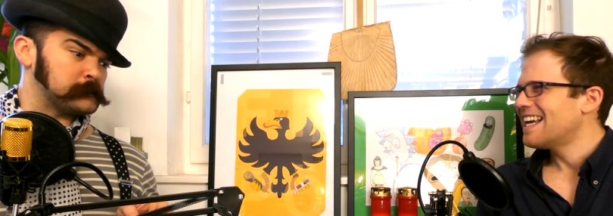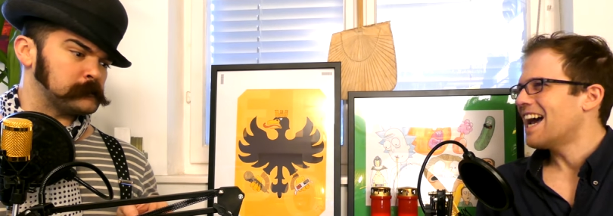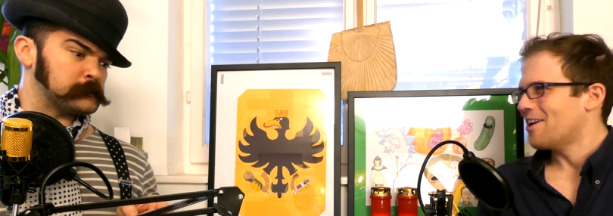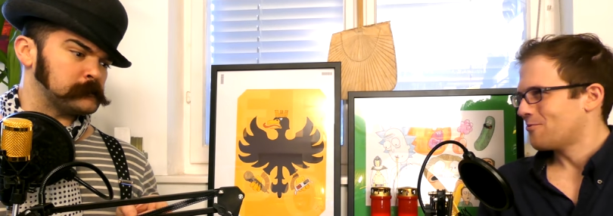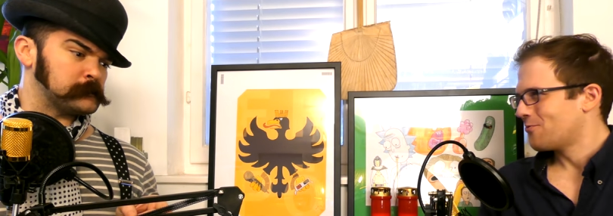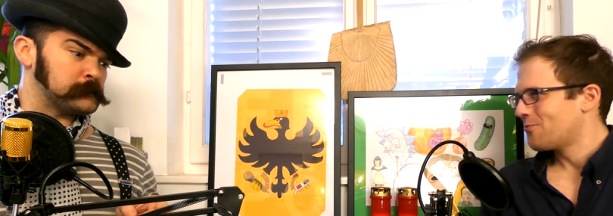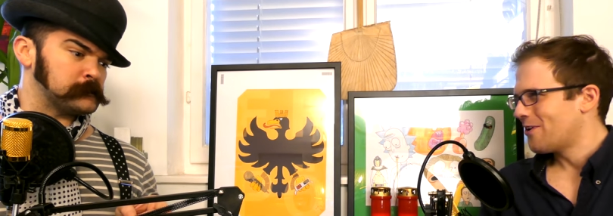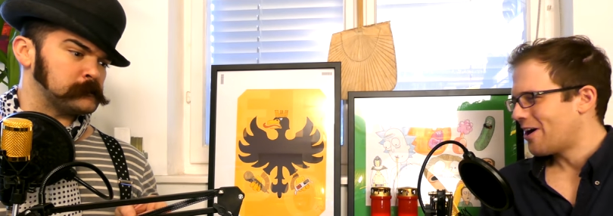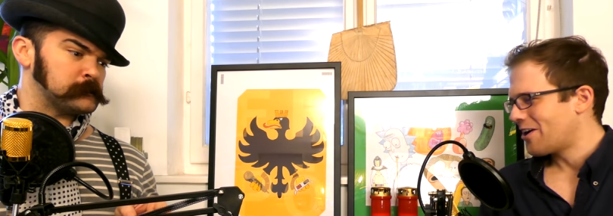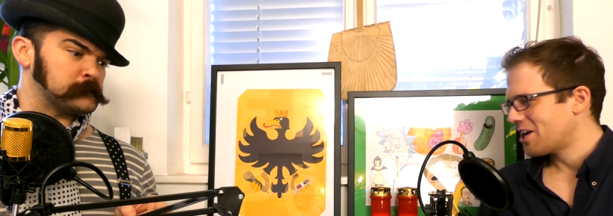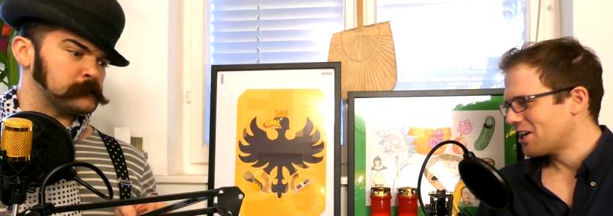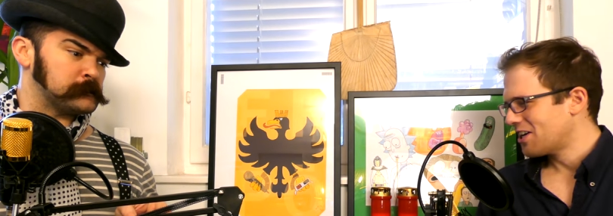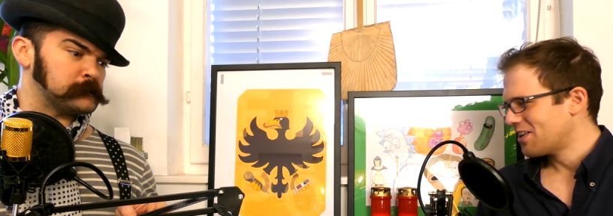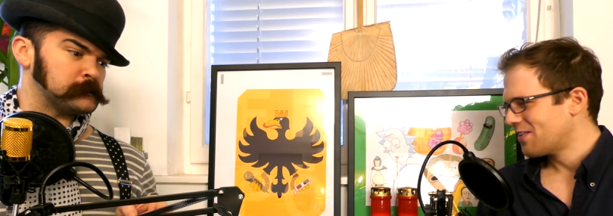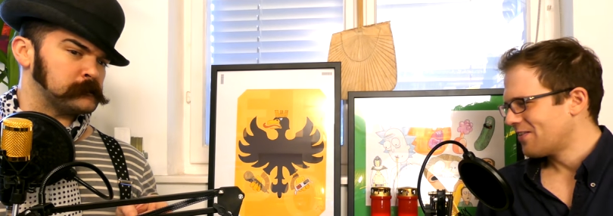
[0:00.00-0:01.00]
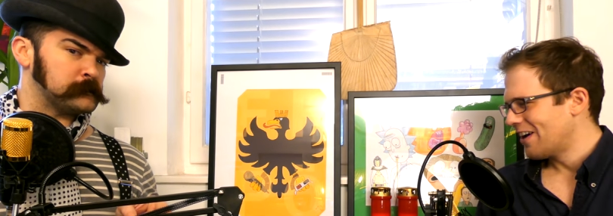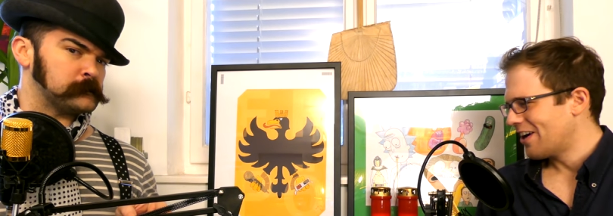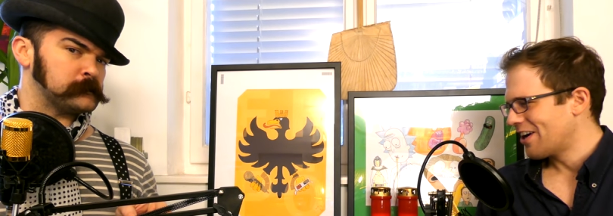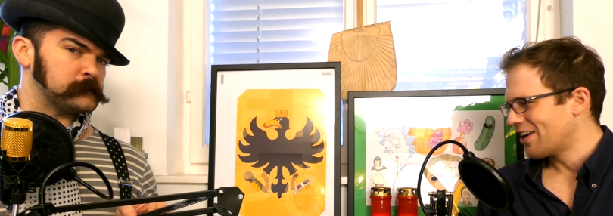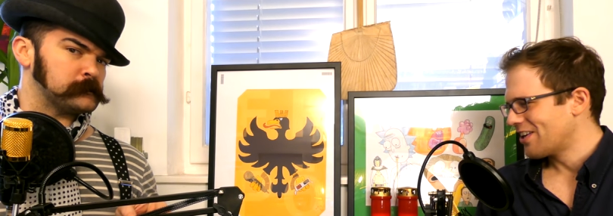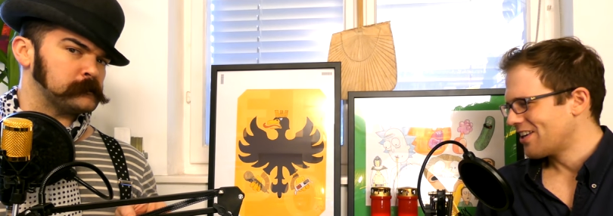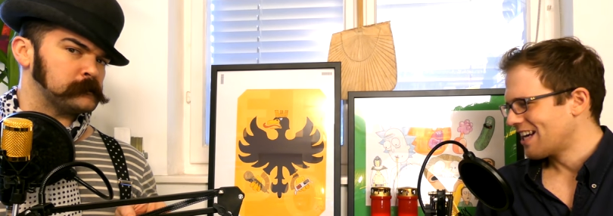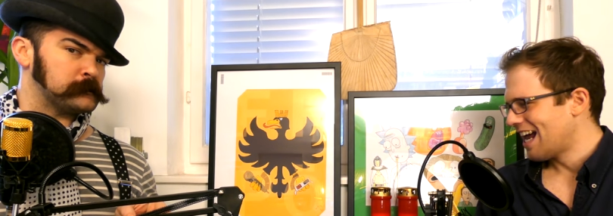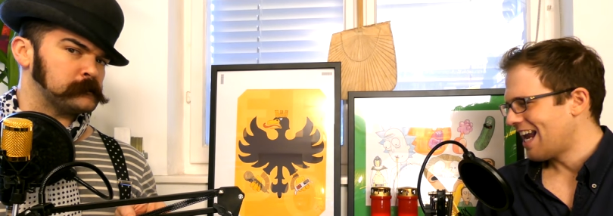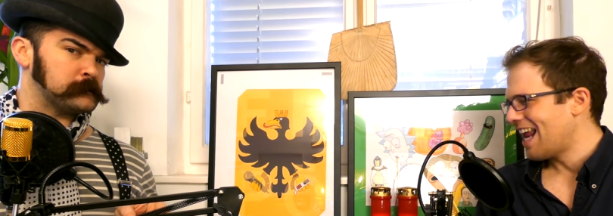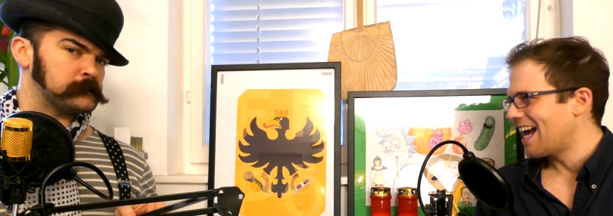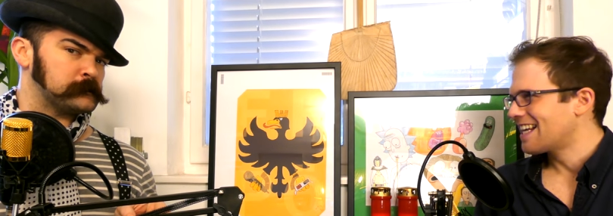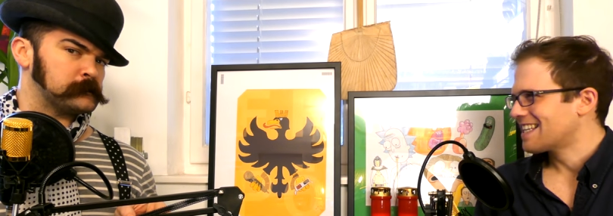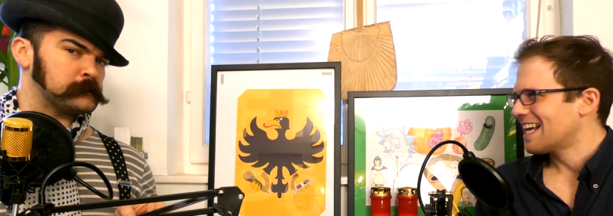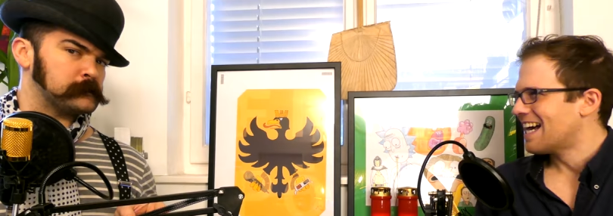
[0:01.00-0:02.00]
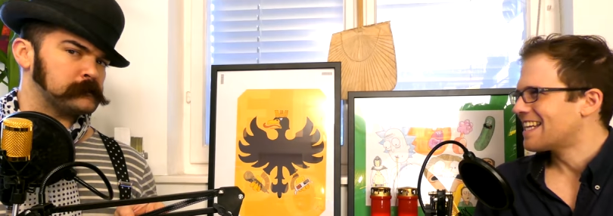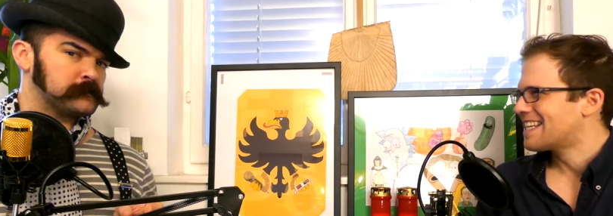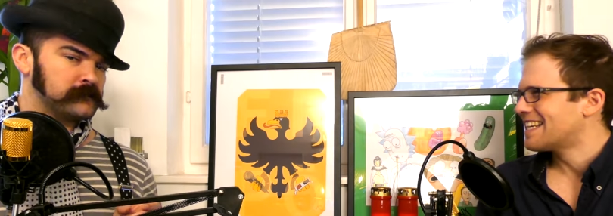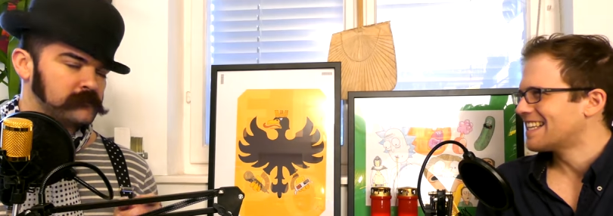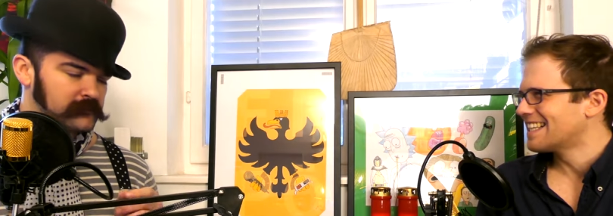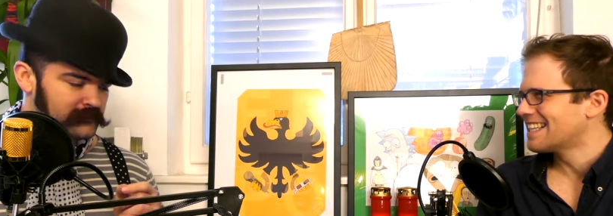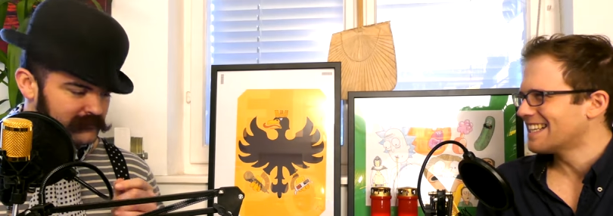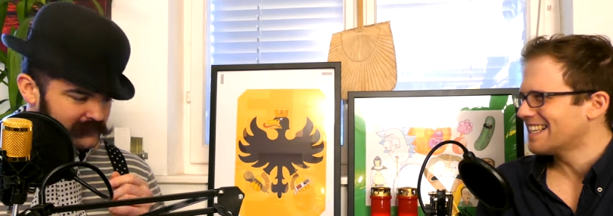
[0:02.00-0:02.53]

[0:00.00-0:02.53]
Speaker 1: Yeah, very good, very good. I like that.